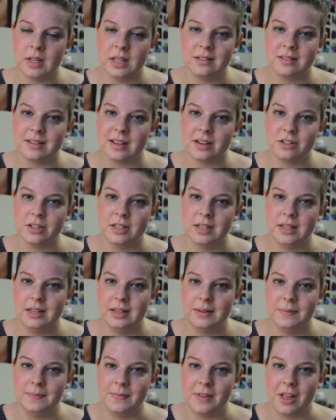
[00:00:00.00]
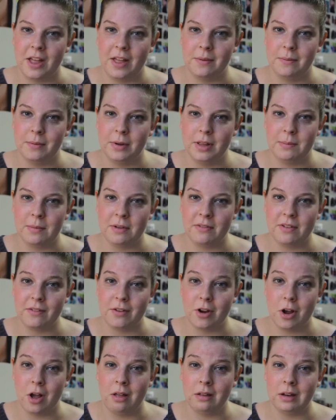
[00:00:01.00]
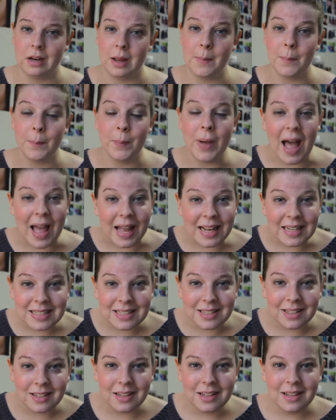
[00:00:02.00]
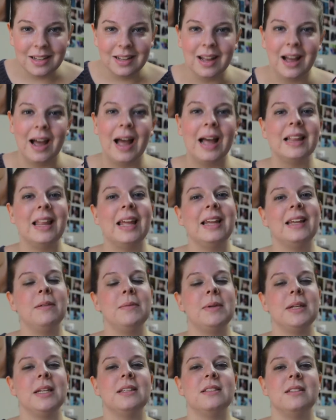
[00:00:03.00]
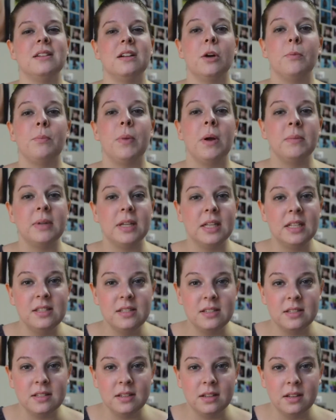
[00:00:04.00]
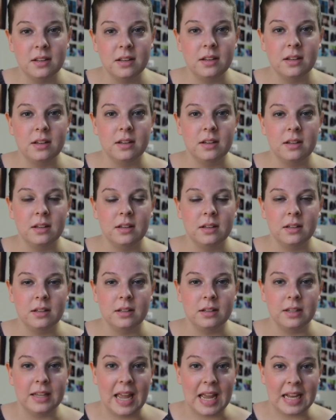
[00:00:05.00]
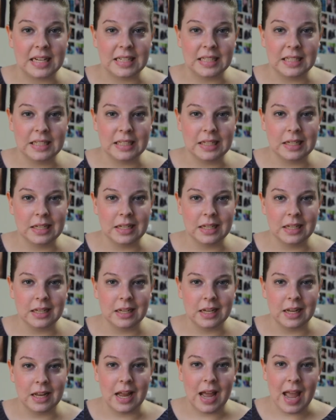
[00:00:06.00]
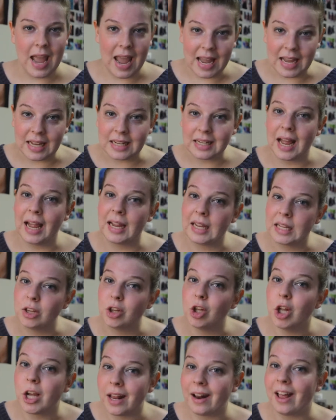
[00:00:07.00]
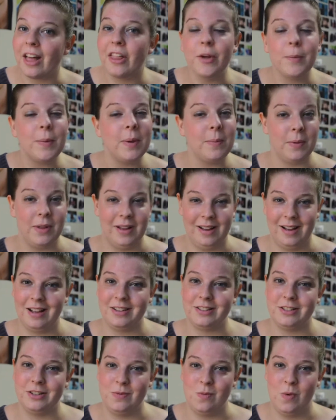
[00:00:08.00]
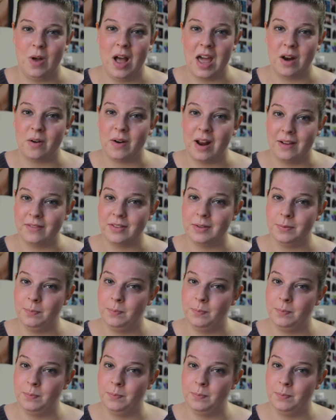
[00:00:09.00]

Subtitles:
It's actually not really my favorite holiday, but I like it because there are pumpkins, candy, and I can look at other people in costume. I don't have